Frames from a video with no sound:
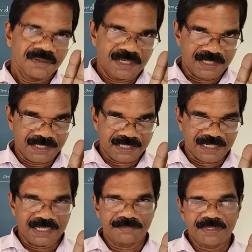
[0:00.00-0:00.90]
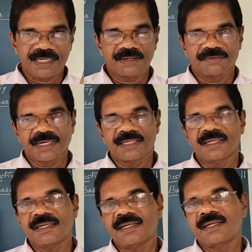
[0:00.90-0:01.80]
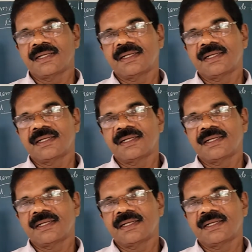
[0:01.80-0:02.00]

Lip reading: nearly 1.